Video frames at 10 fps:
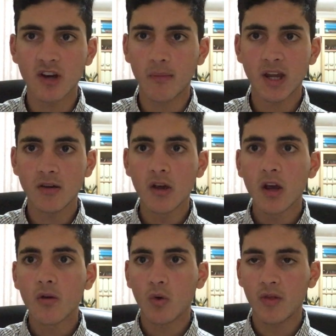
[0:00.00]
I mean,
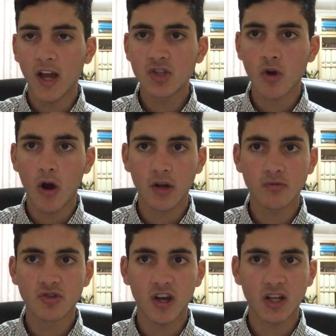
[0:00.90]
when they trialled, it
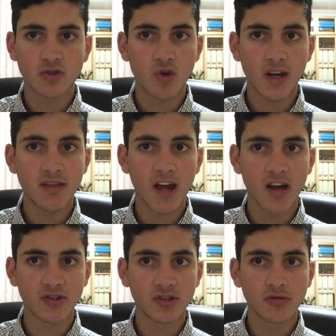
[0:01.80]
was like
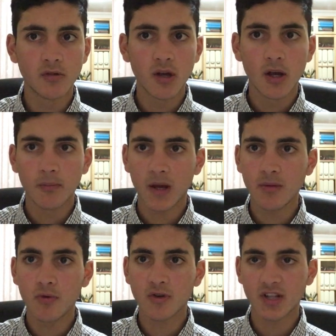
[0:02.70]
20,000
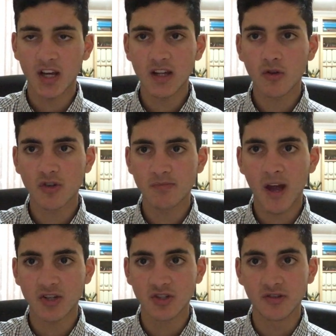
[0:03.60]
people attending those
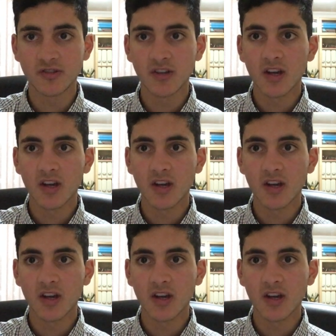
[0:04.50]
matches.